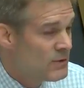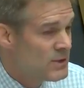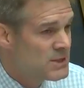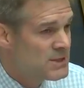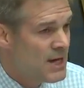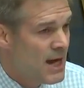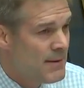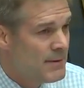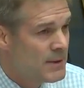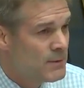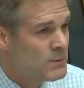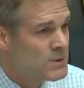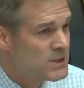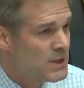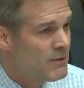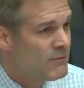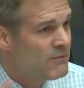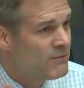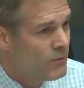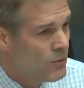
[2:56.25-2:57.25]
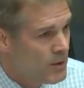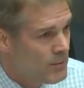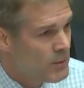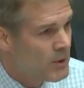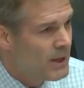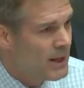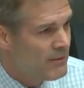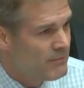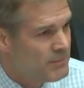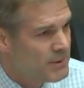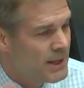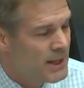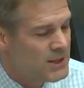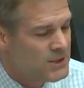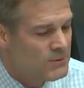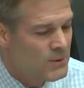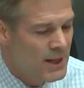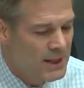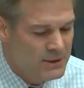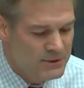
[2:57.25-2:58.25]
the time he was a former FBI
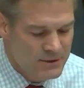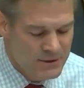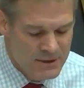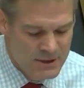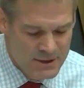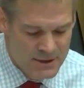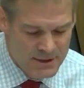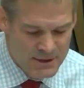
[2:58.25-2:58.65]
director?